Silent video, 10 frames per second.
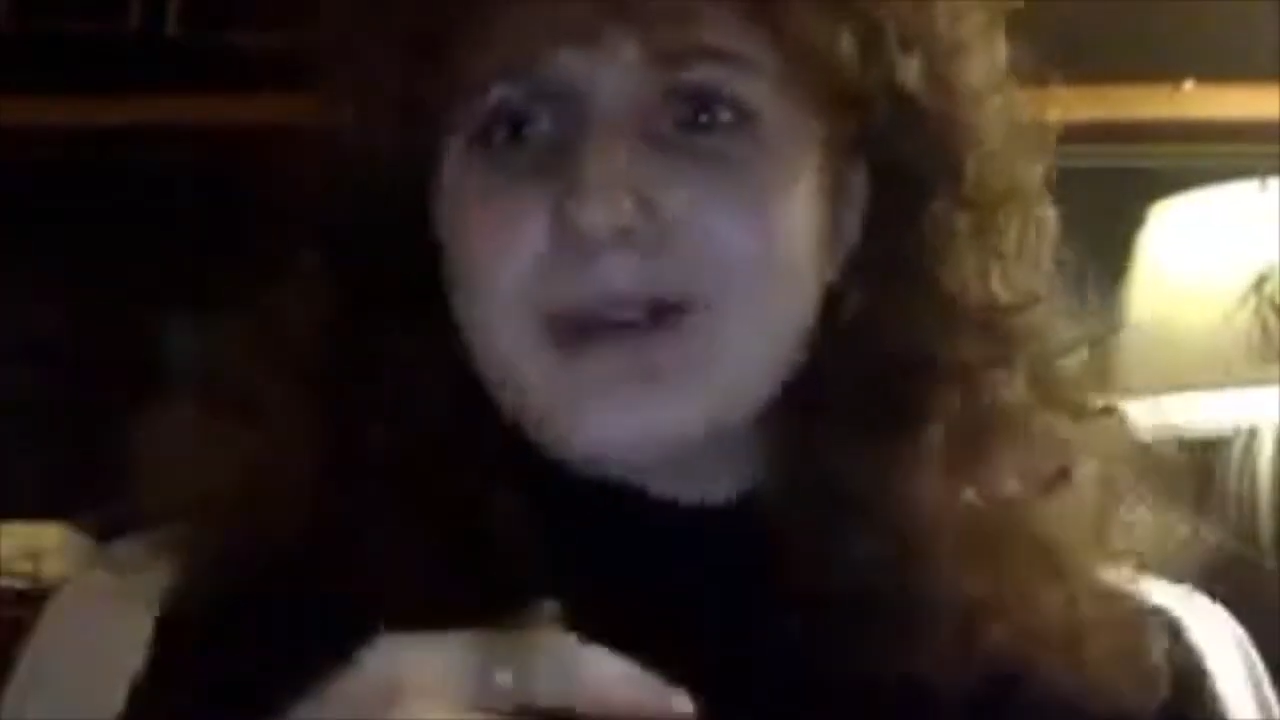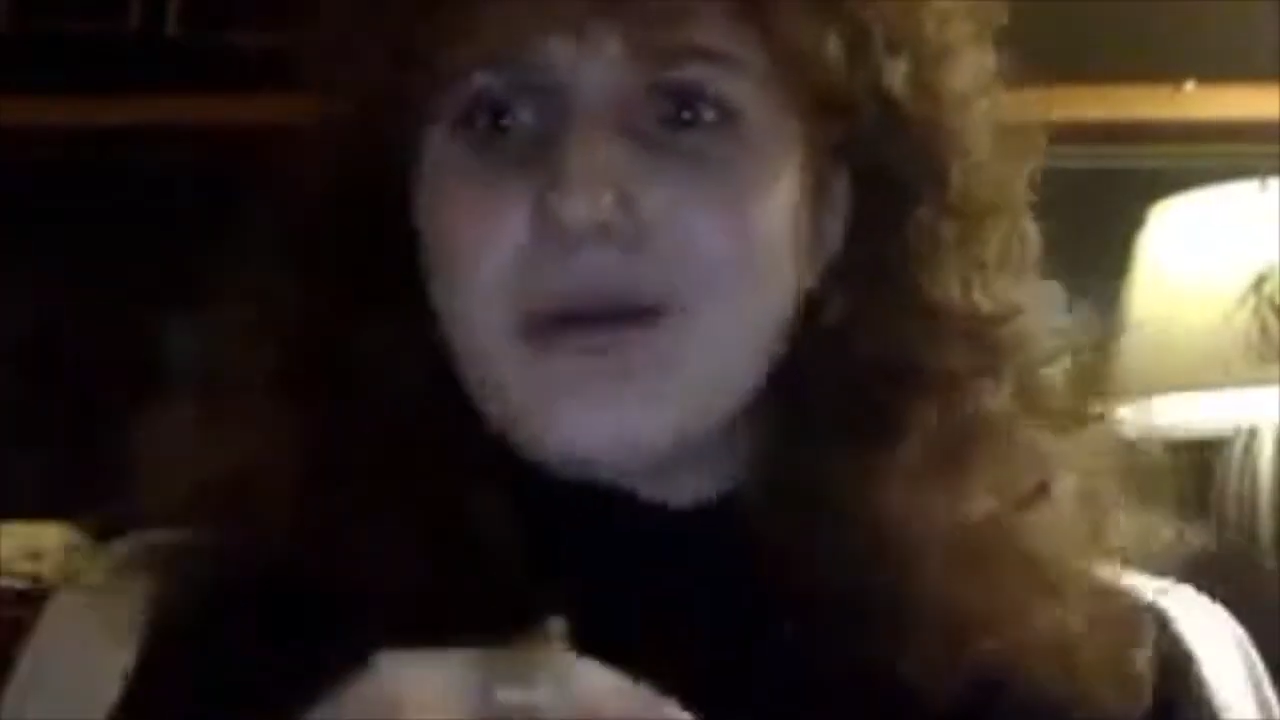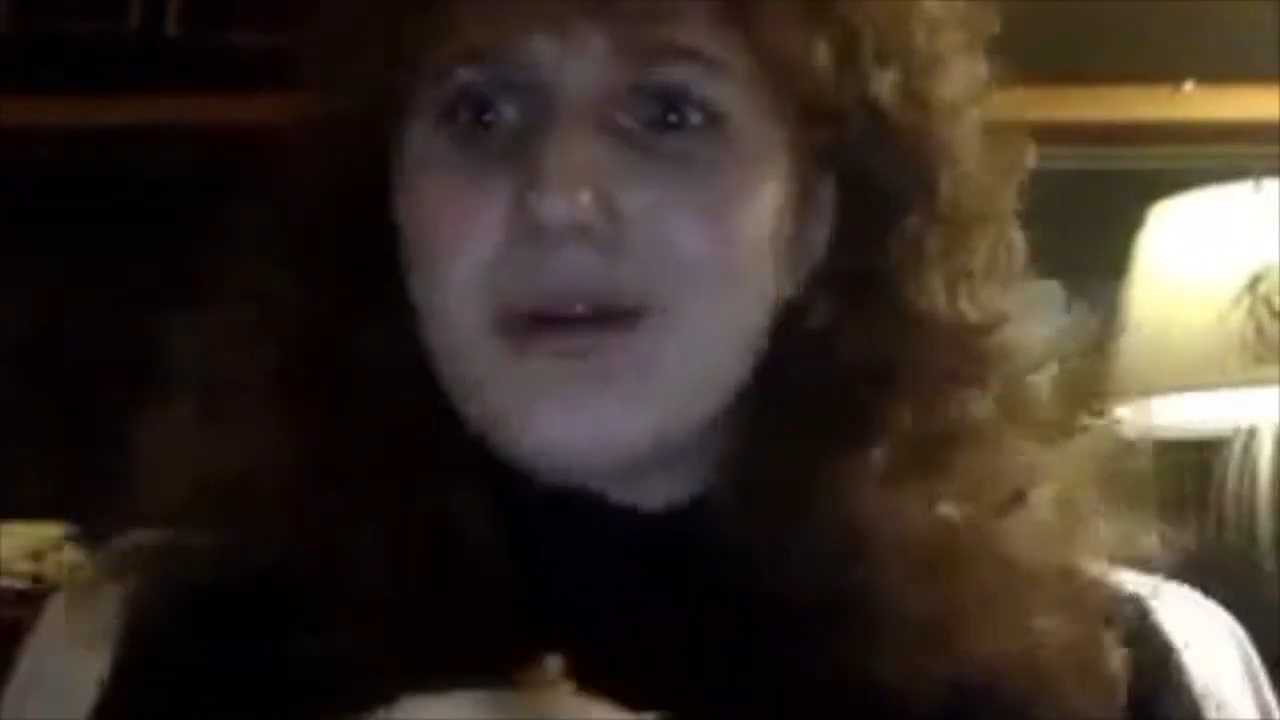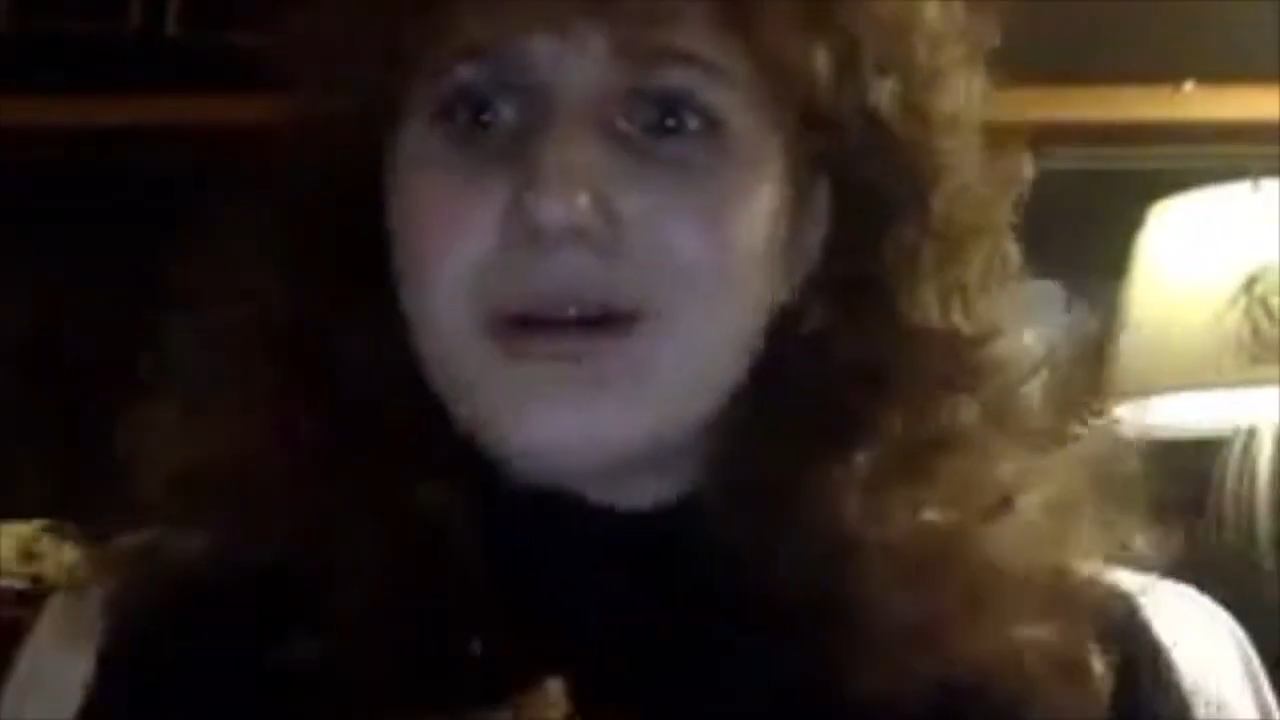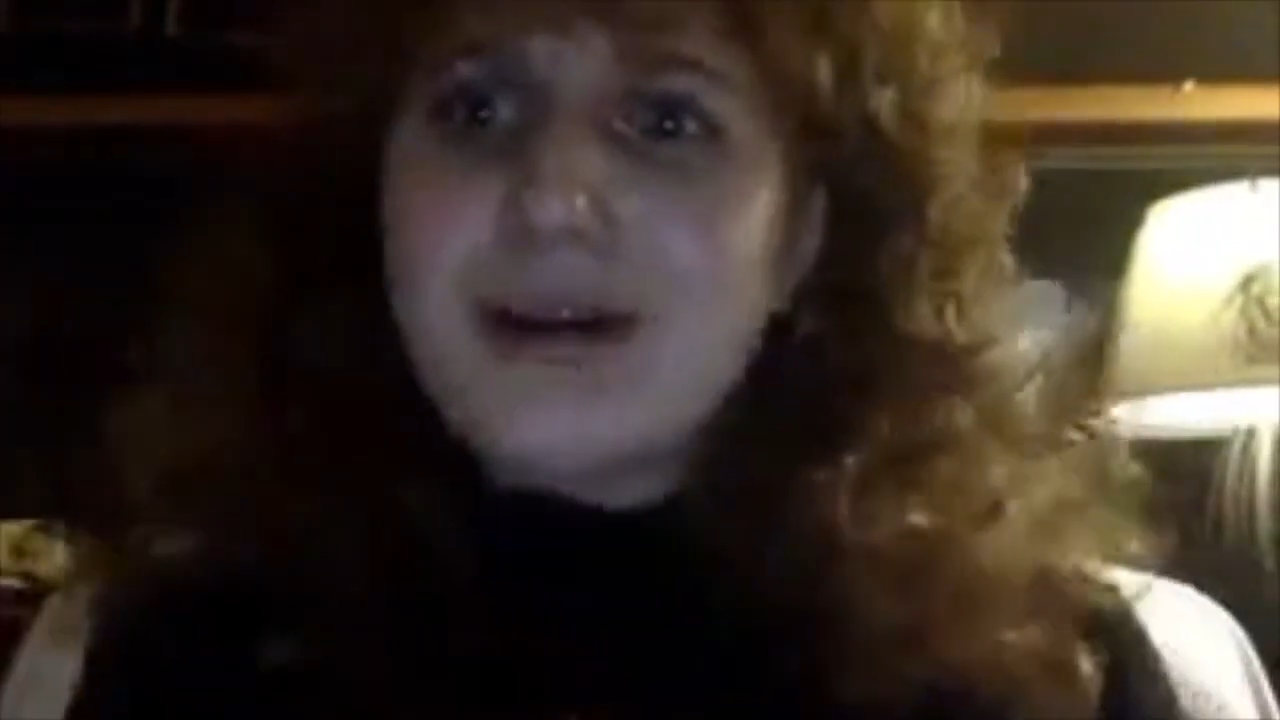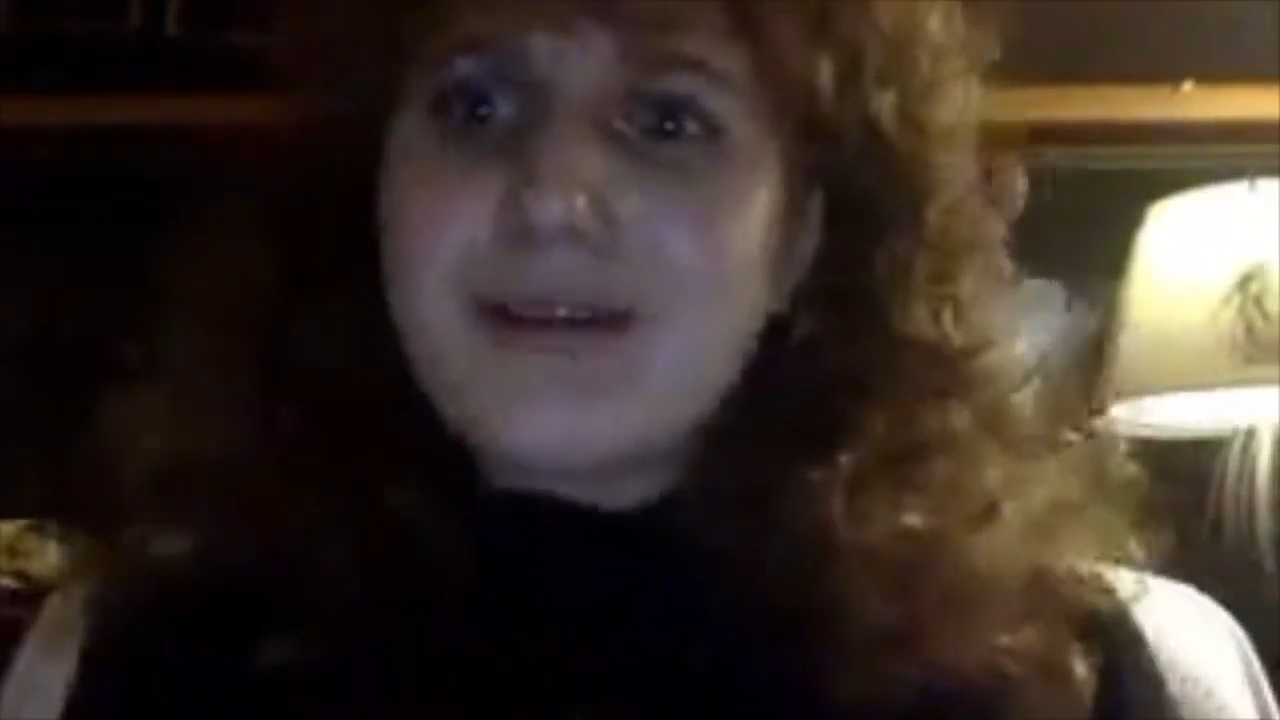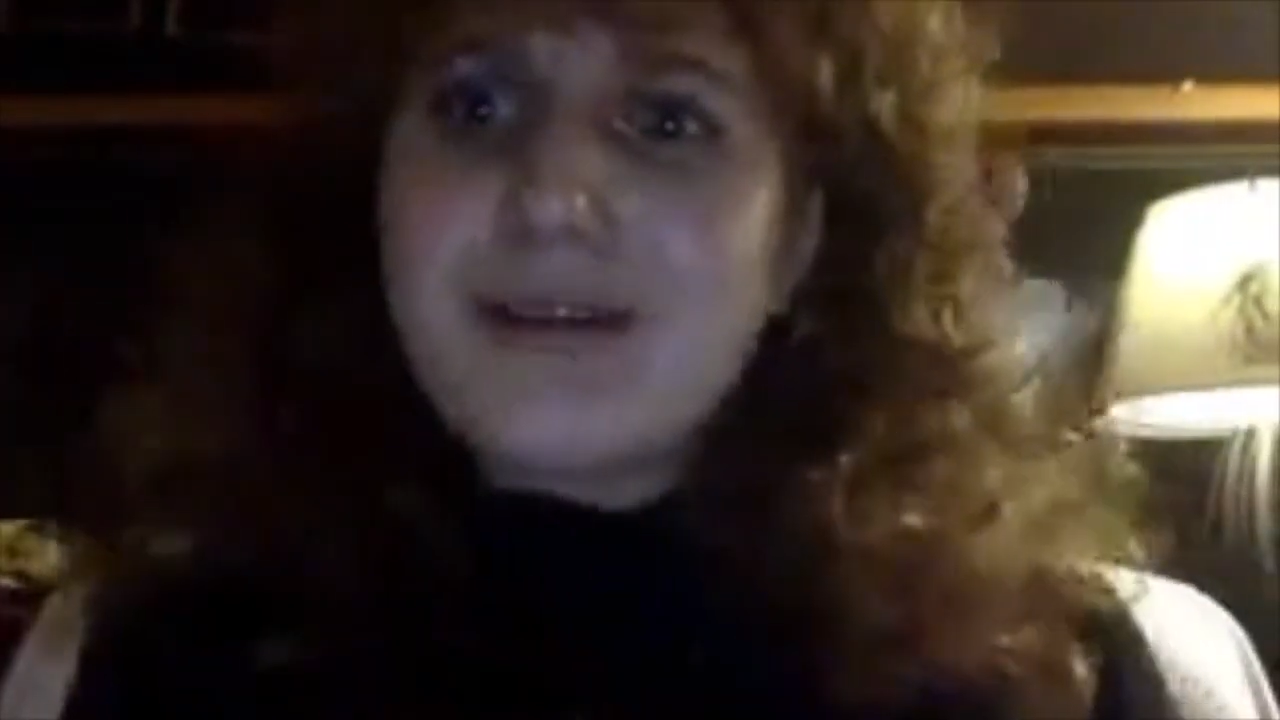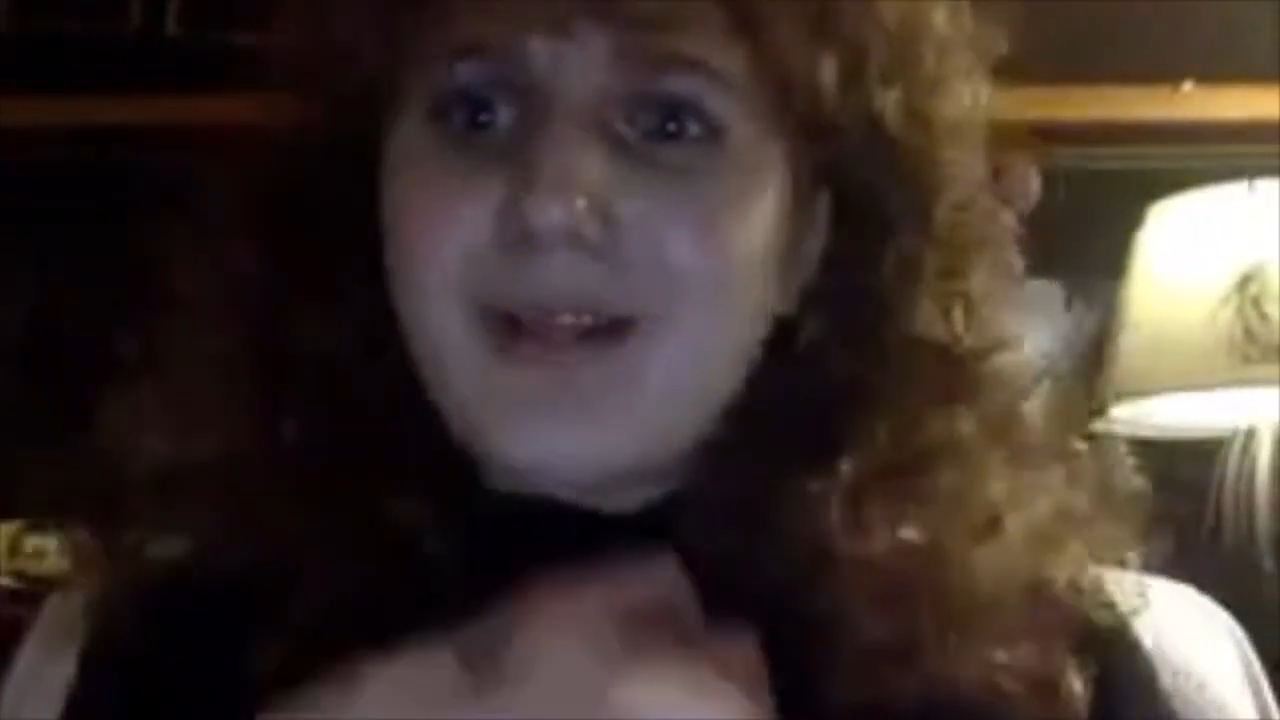school and